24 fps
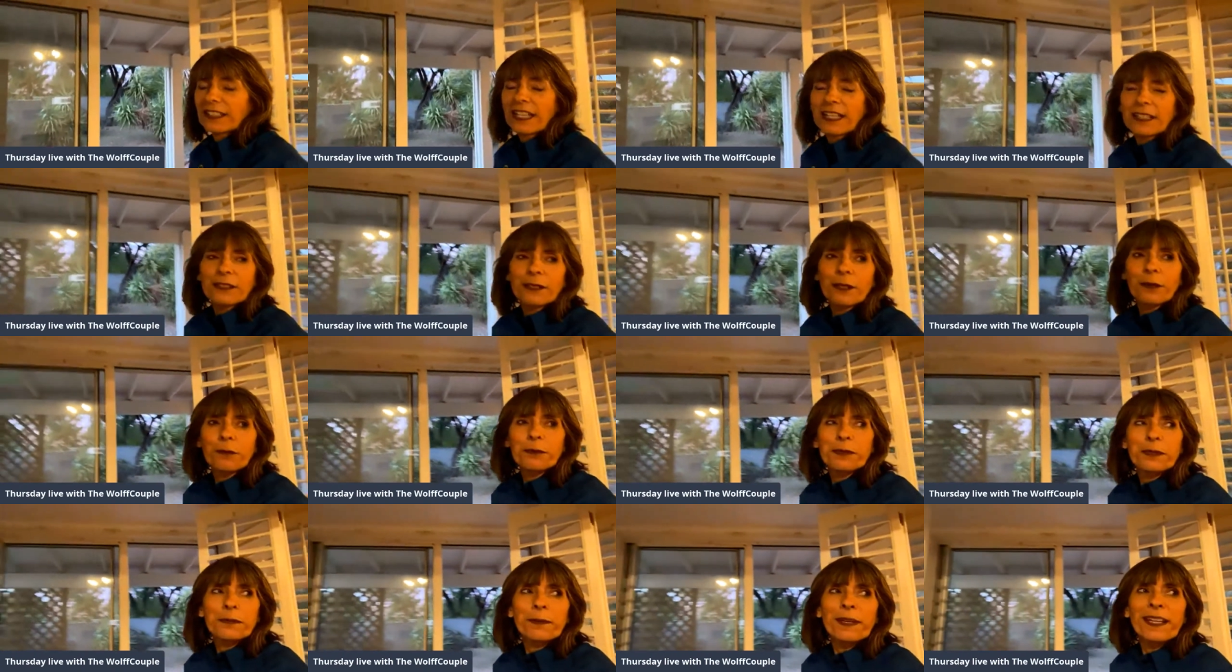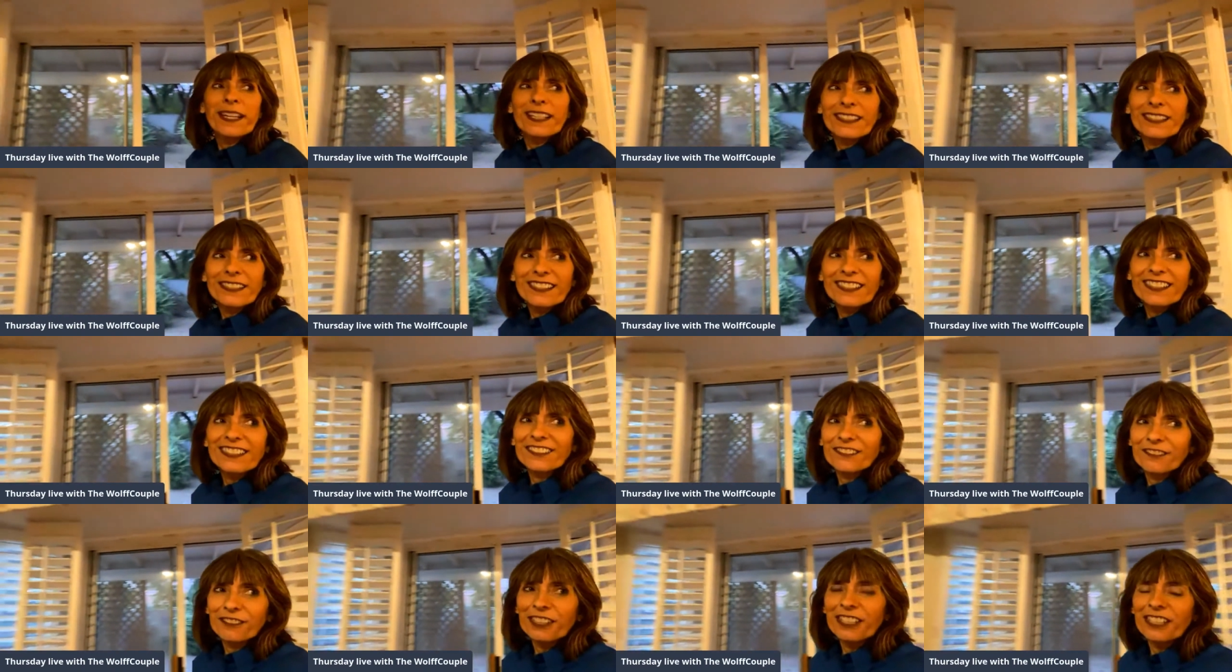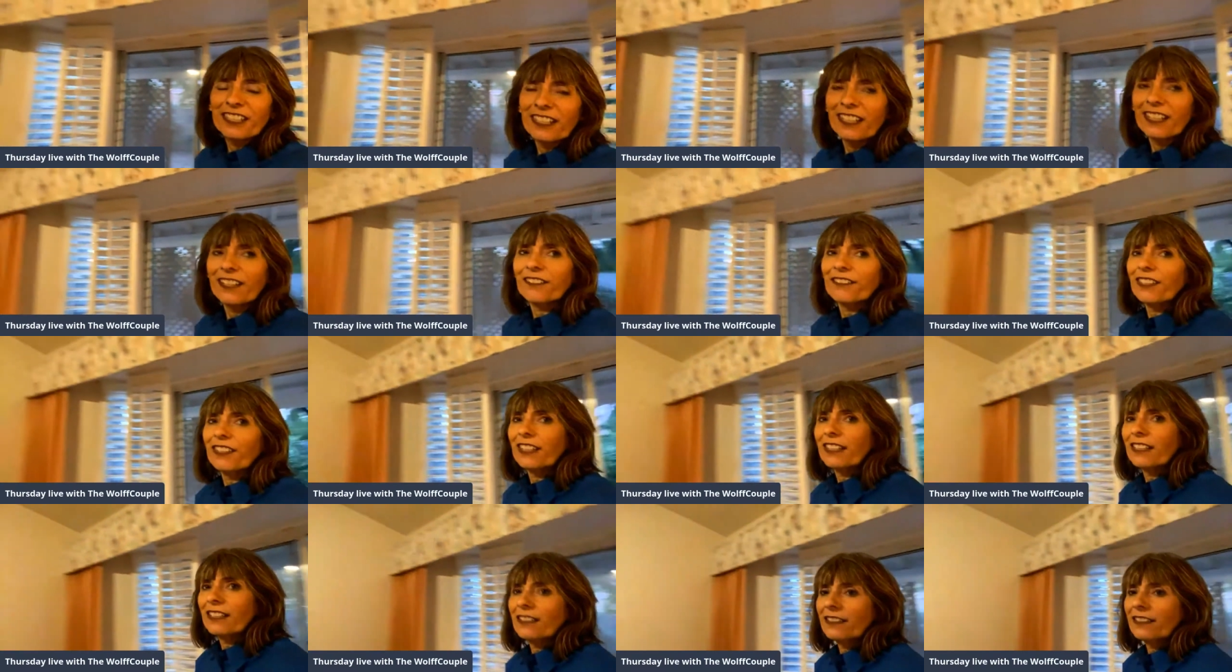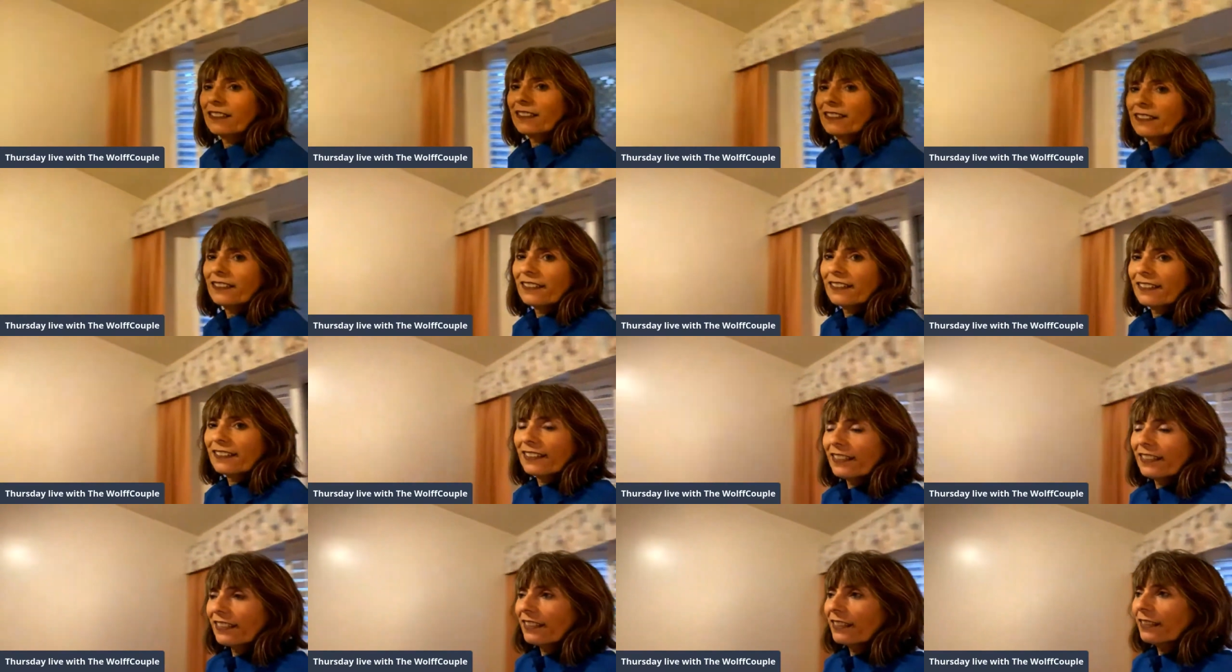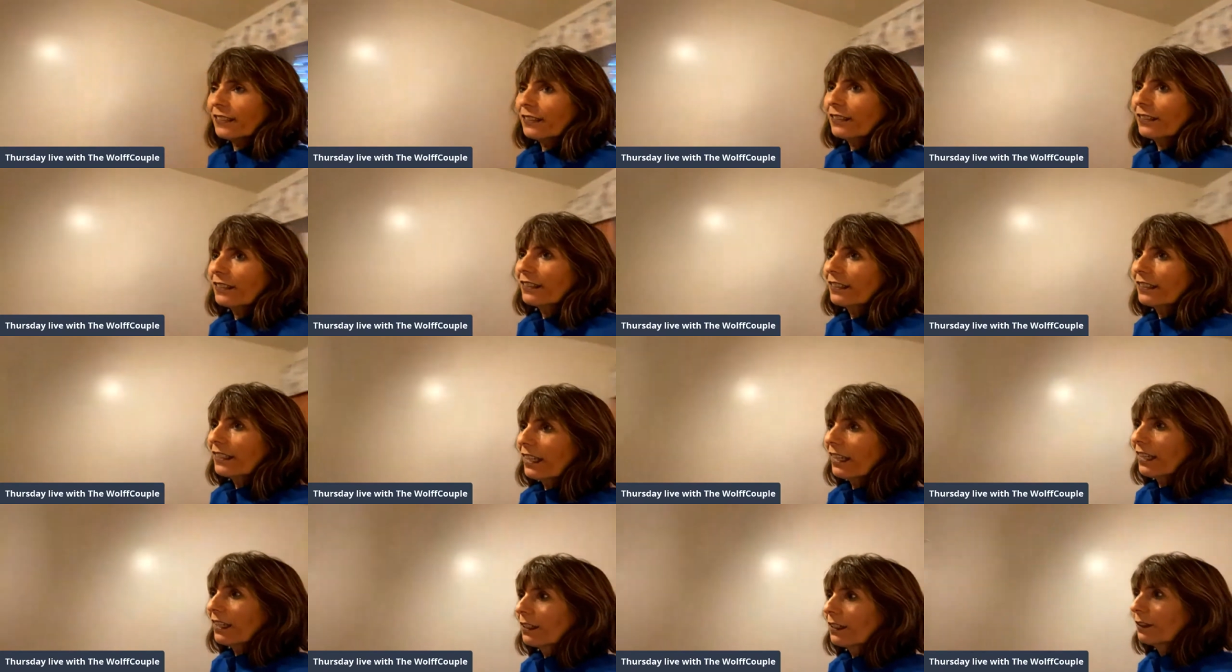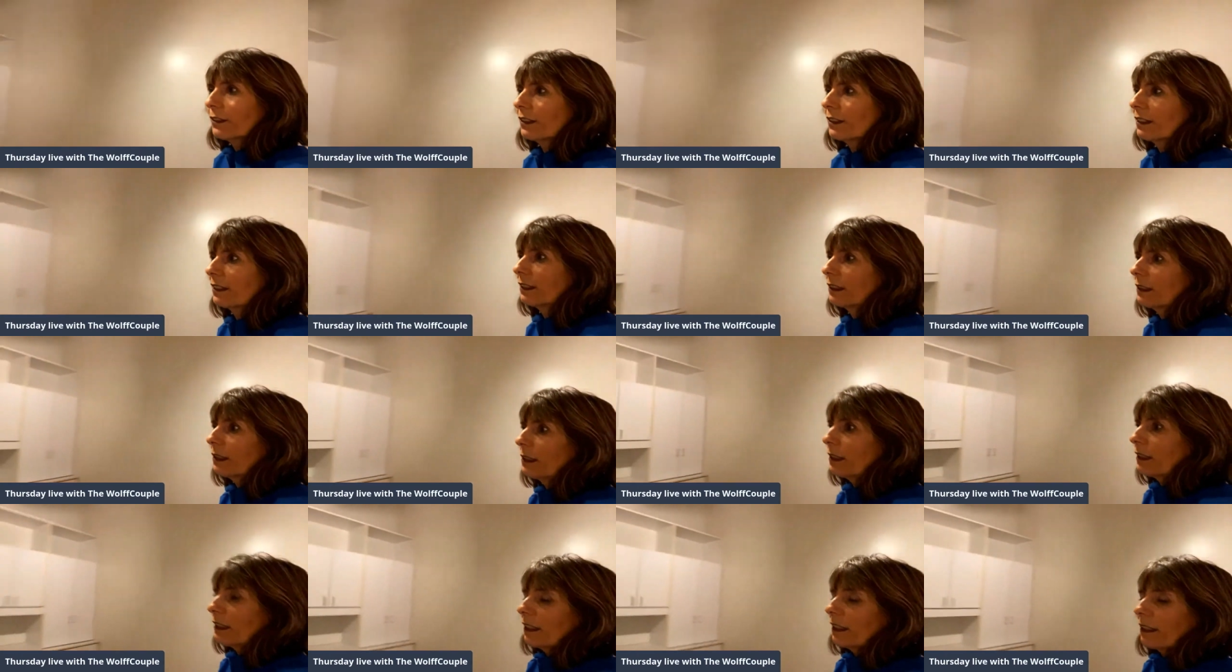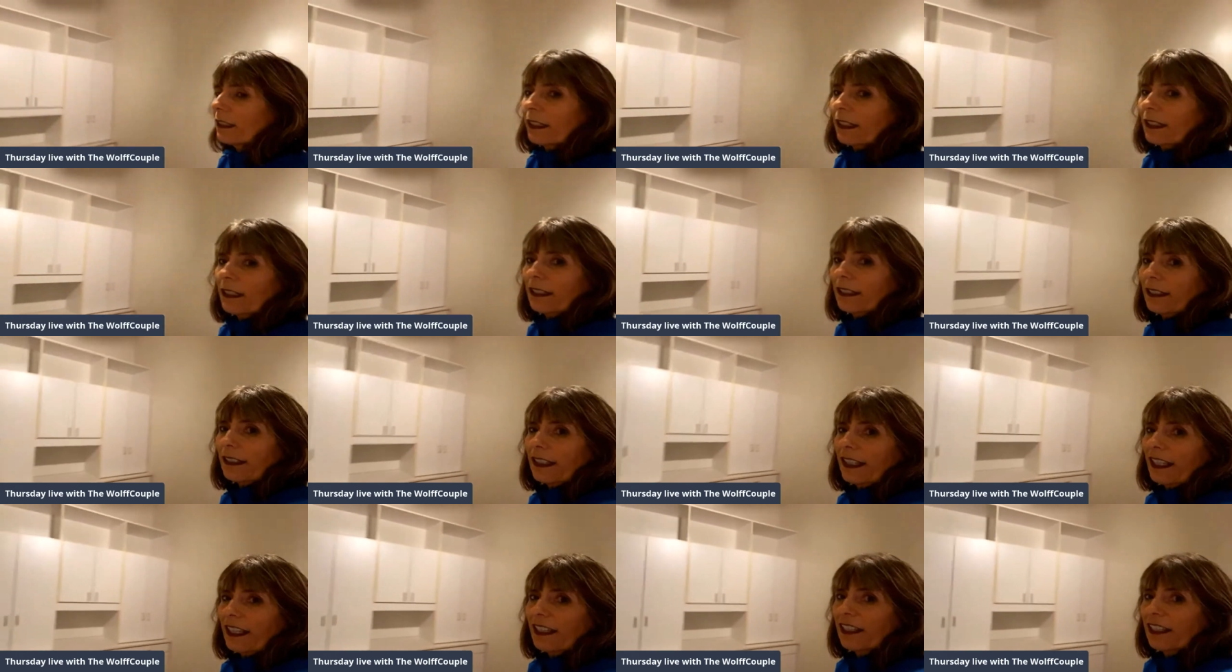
Takes up space. The when you slider door is easier, yeah, it's Yeah. less, uh, space.